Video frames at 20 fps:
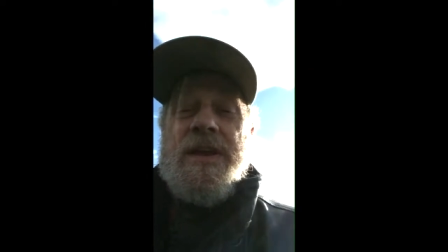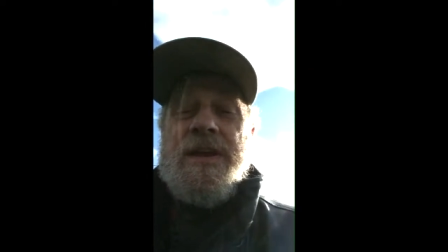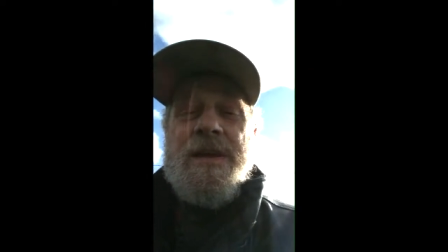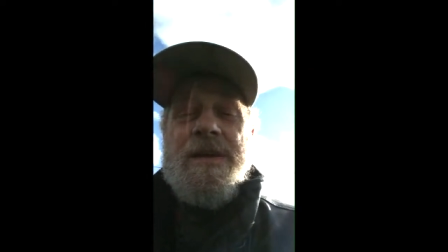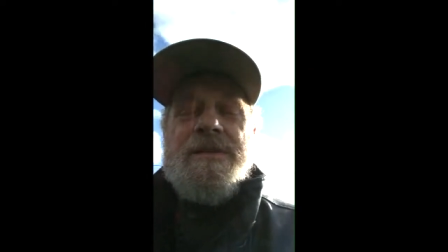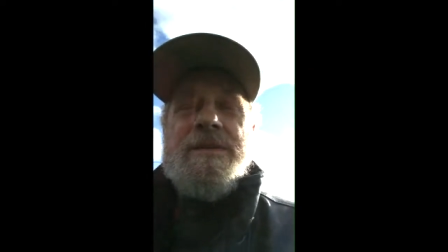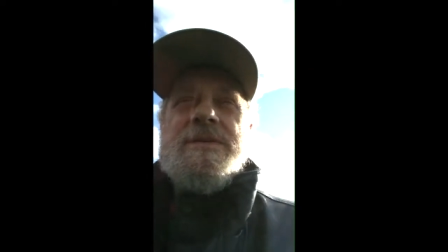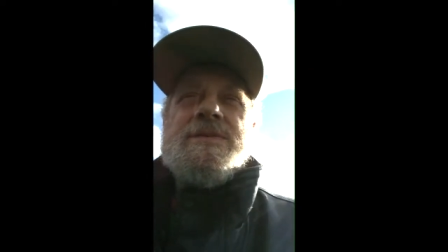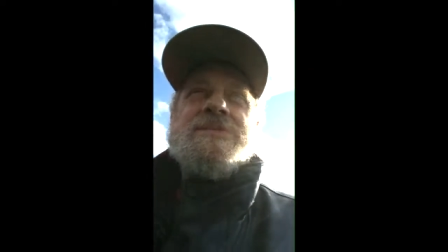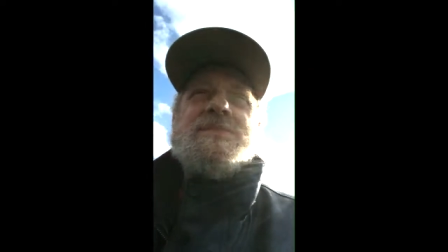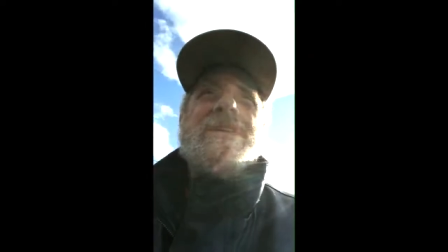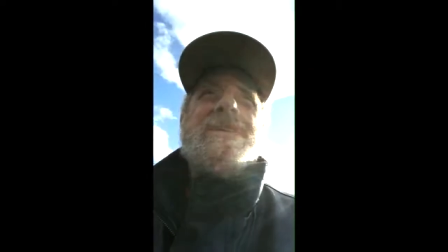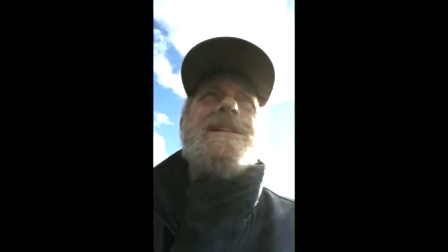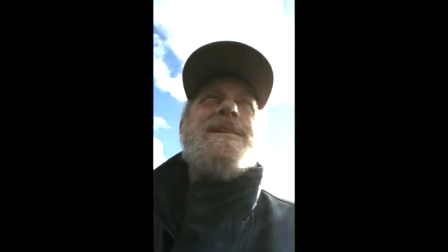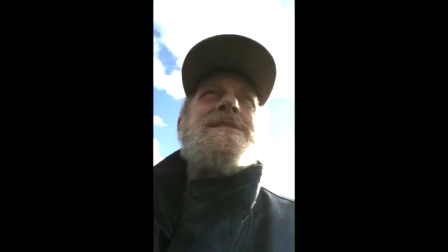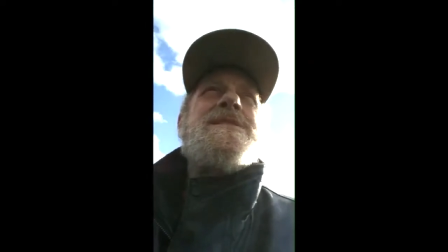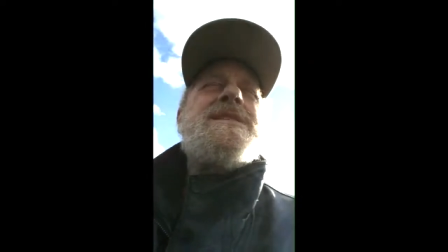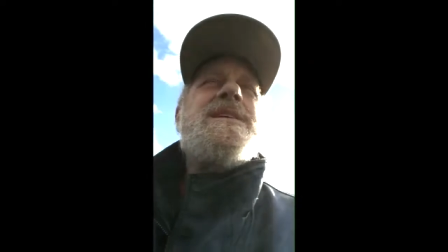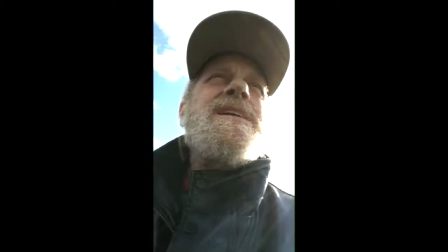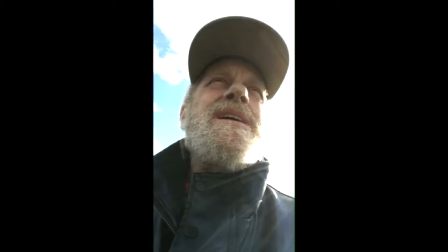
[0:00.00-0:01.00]
That was
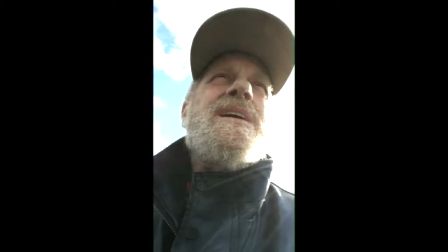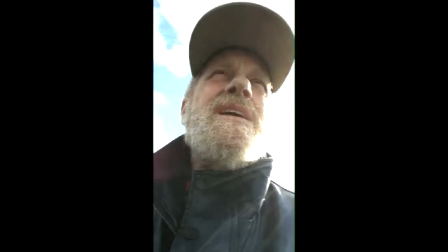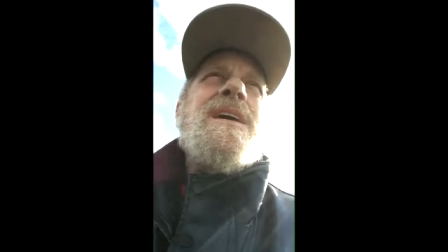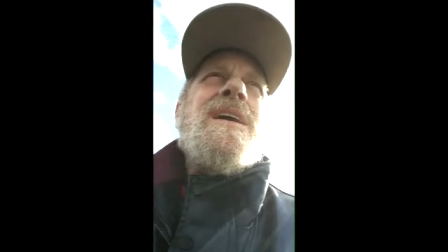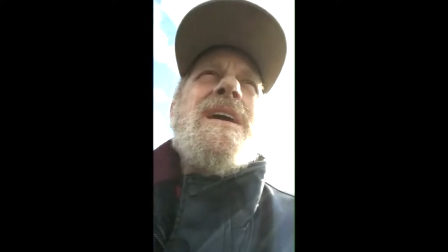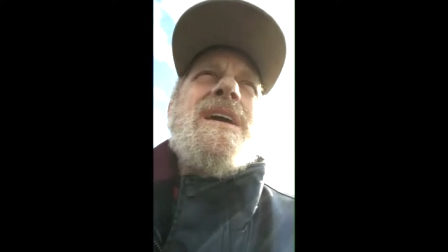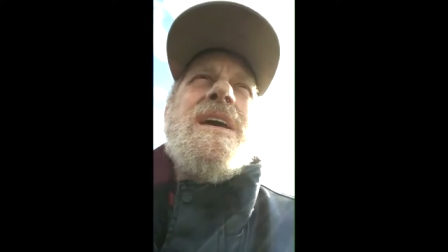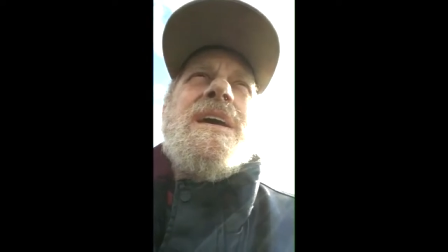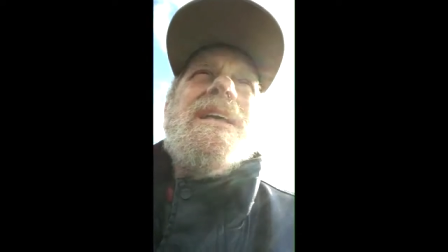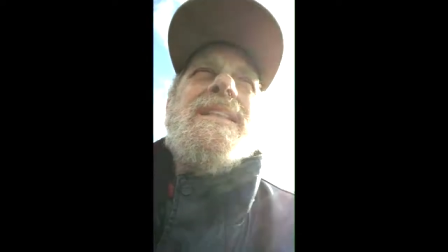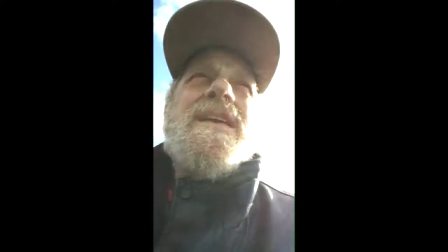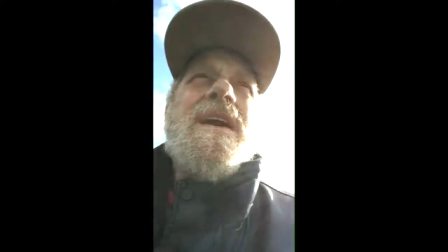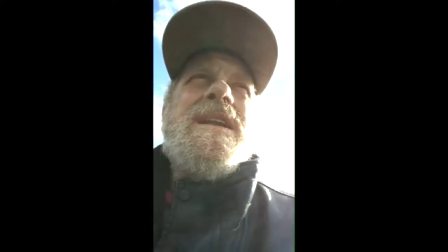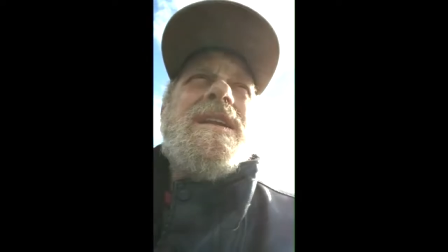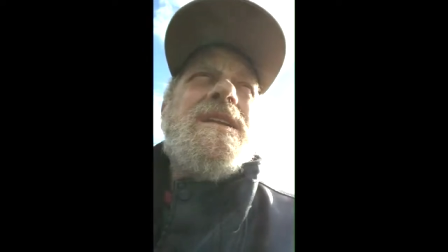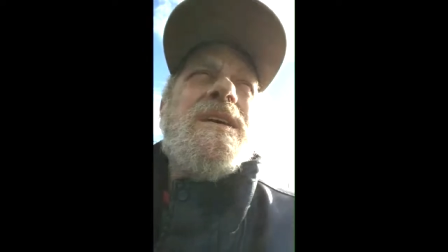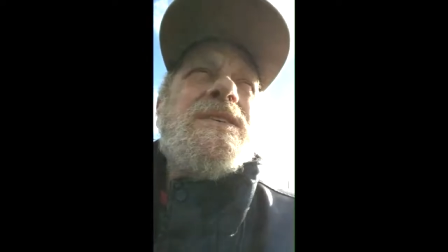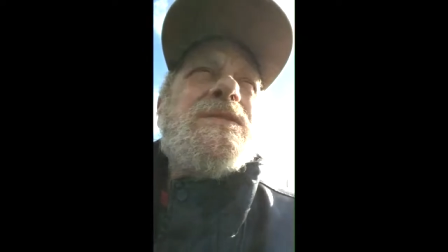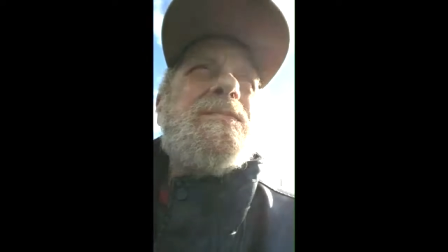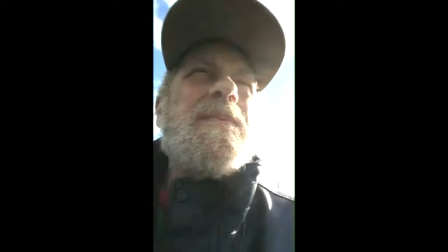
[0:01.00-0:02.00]
nice. A lot of
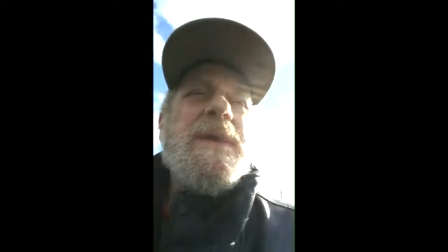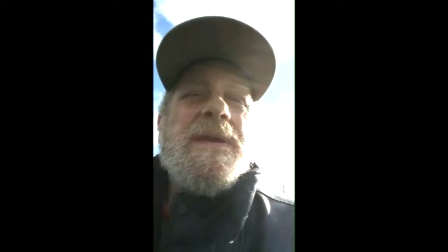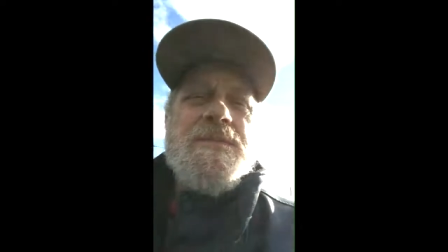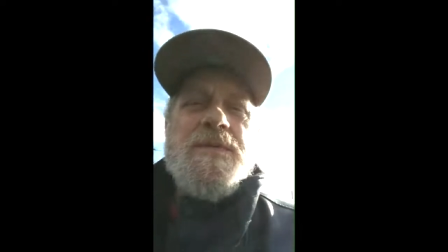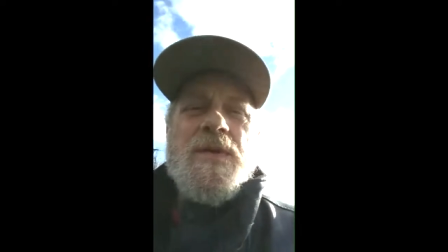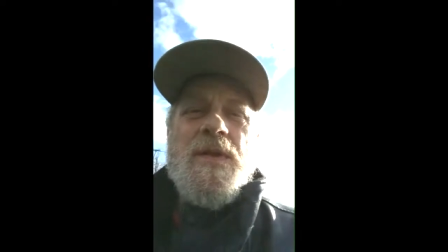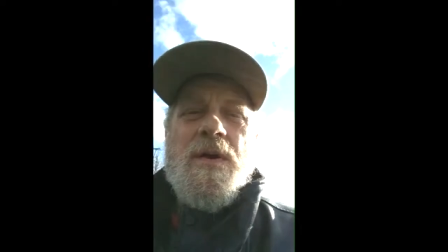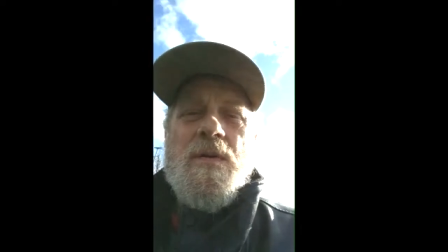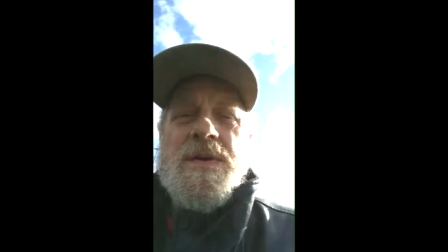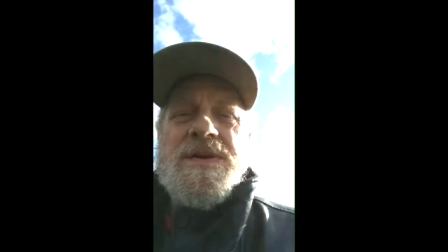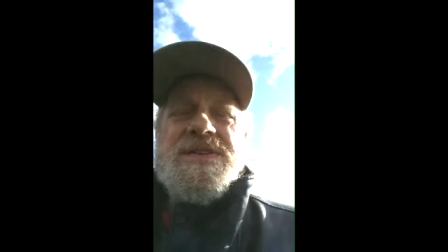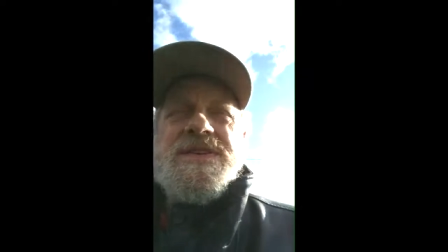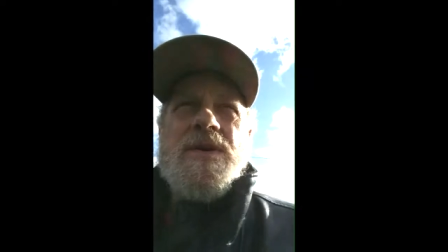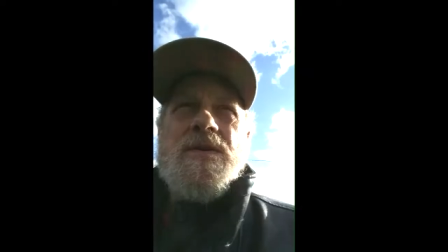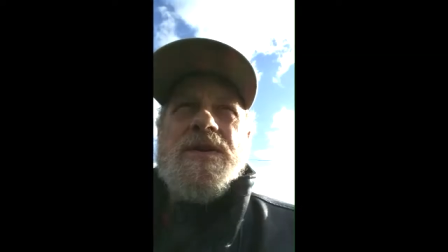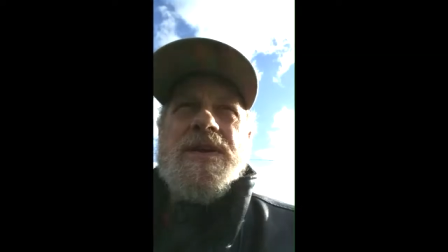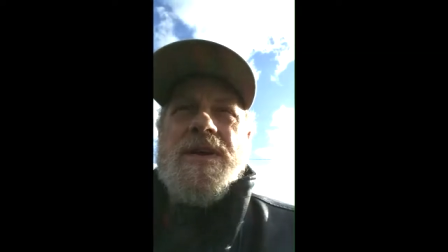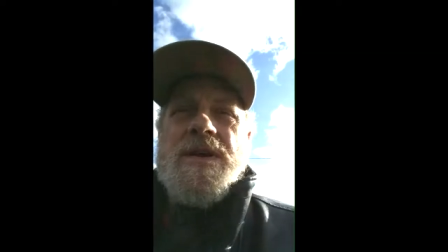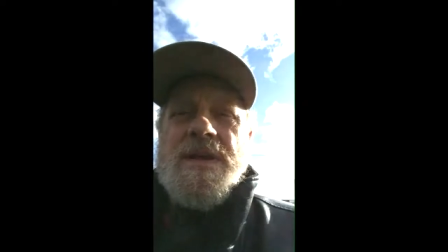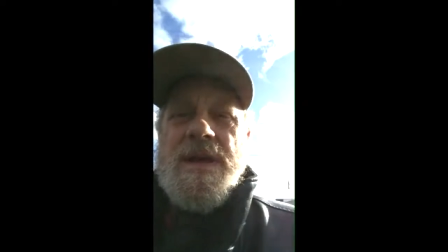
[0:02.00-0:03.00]
nice people always out here.